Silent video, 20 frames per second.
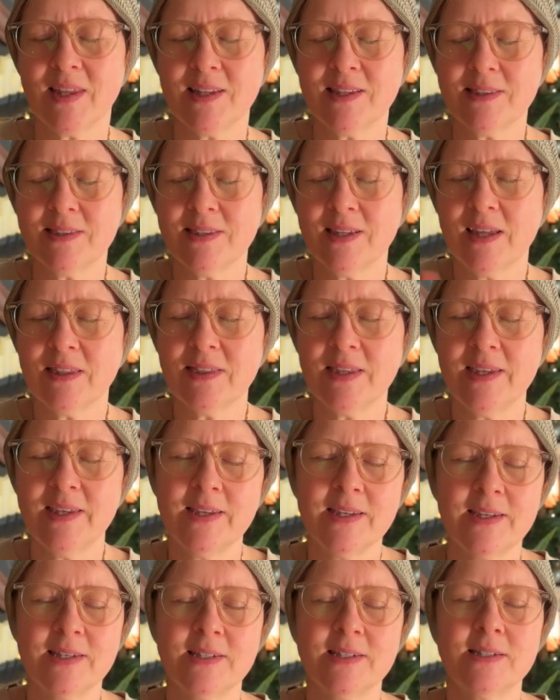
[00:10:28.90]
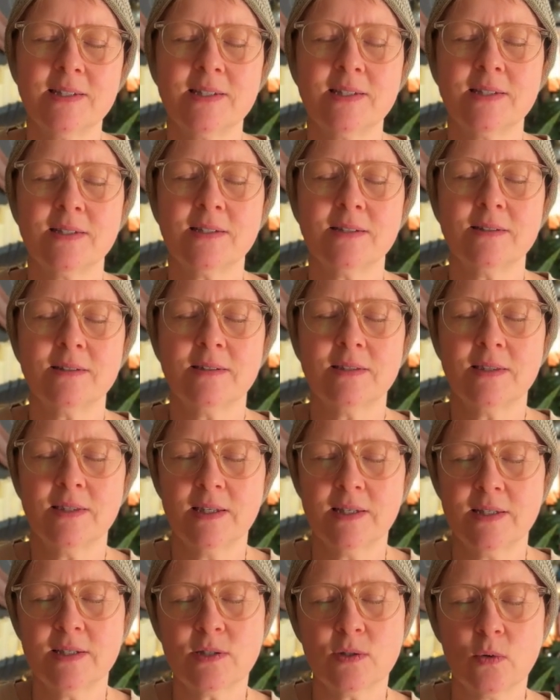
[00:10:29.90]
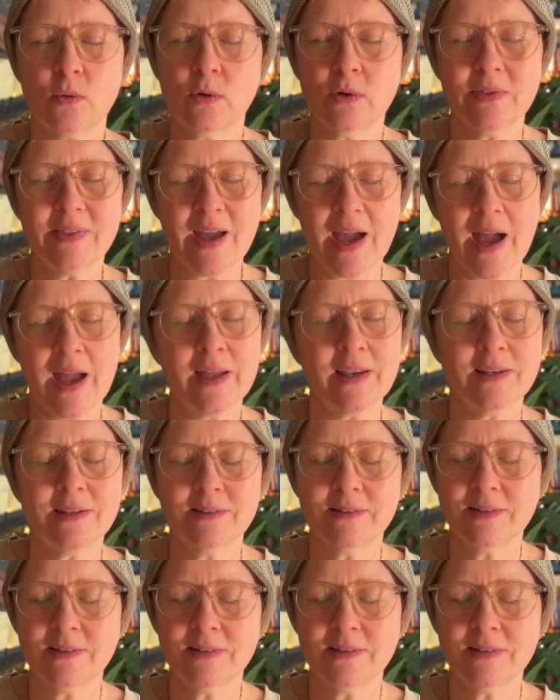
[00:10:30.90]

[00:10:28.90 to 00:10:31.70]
nothing is this or that.